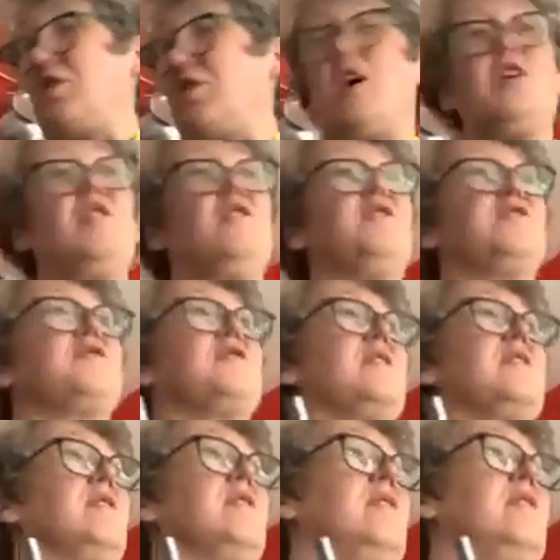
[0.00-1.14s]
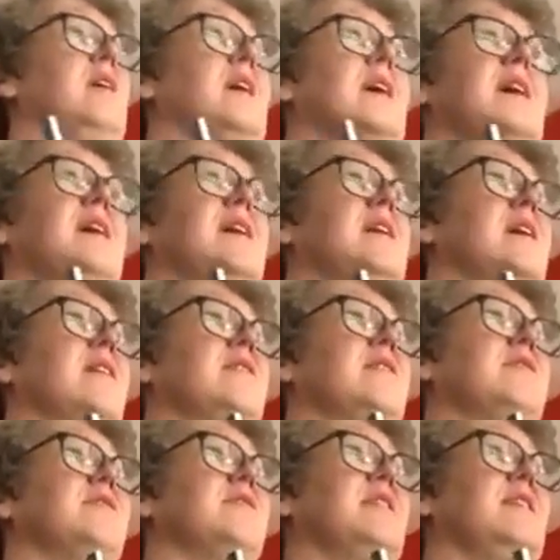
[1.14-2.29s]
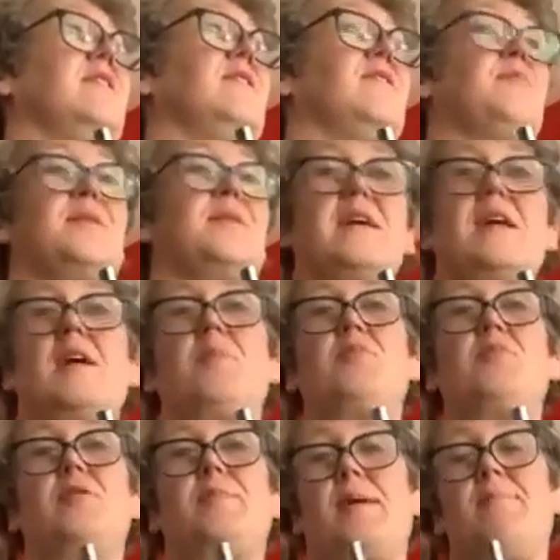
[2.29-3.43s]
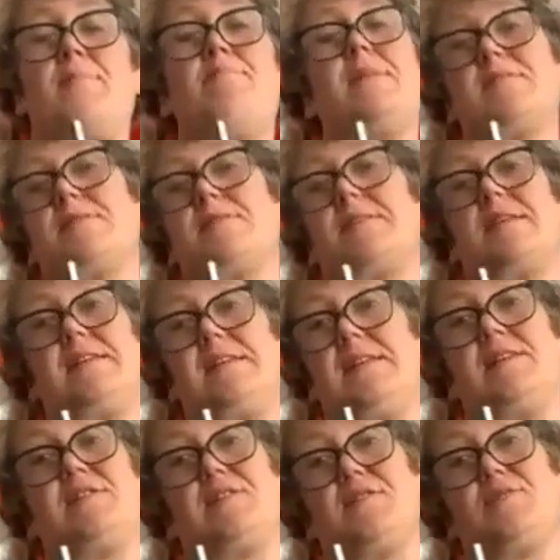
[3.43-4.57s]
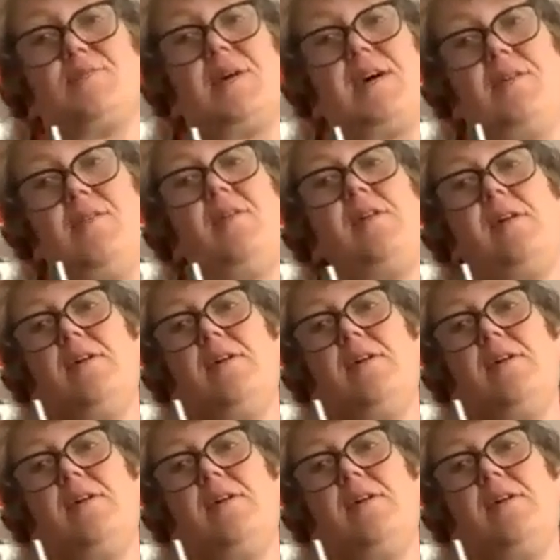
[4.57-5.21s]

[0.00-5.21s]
I used again a sieve, but then I put a bit of muslin in it as well.